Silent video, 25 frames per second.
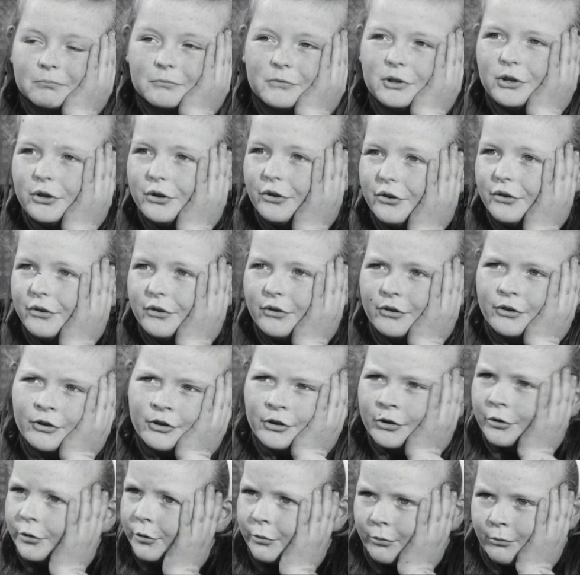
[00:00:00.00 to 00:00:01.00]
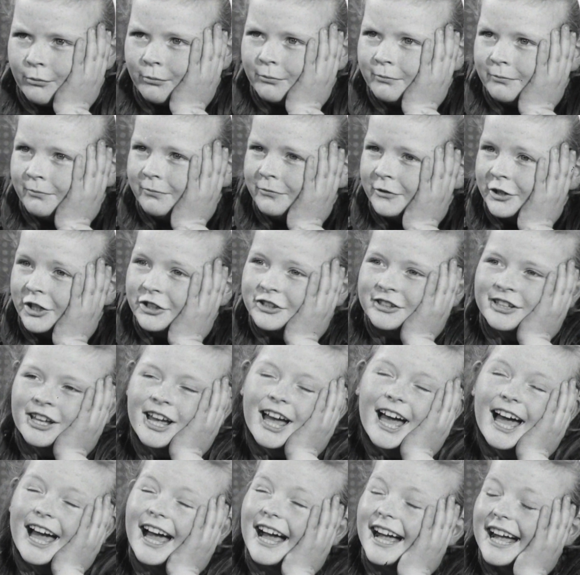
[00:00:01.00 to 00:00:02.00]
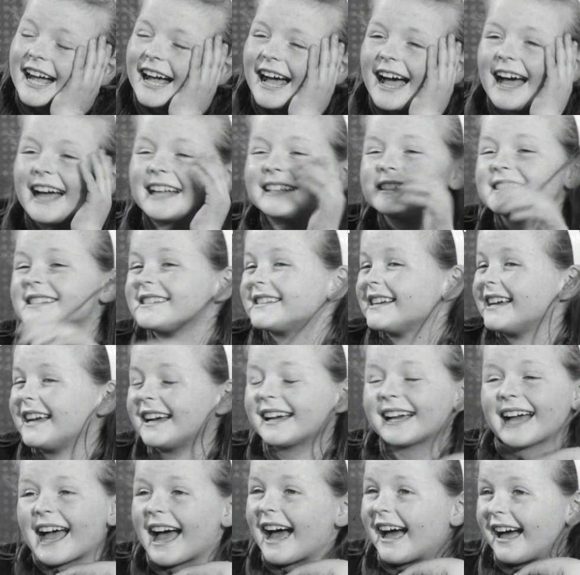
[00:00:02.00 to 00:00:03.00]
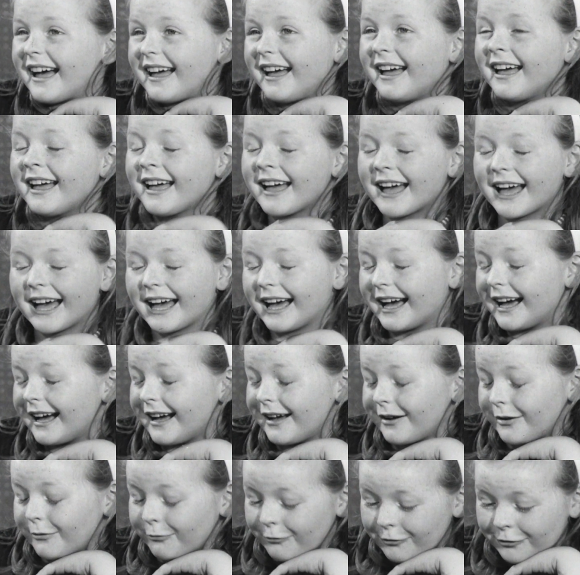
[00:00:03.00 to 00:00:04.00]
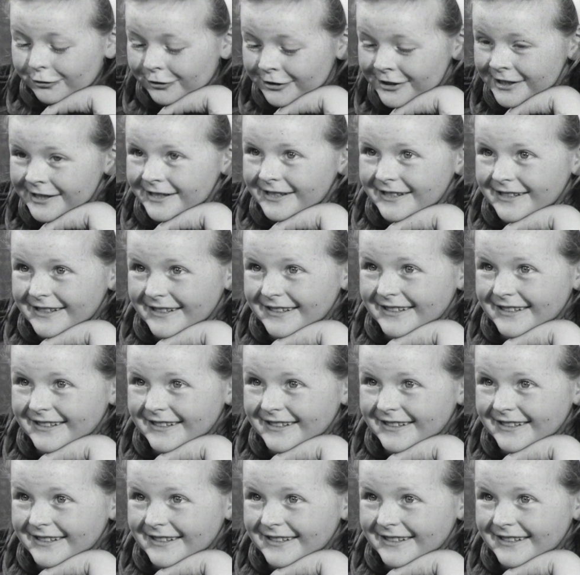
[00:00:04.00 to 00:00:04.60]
No. Not, I can't say I can. I was.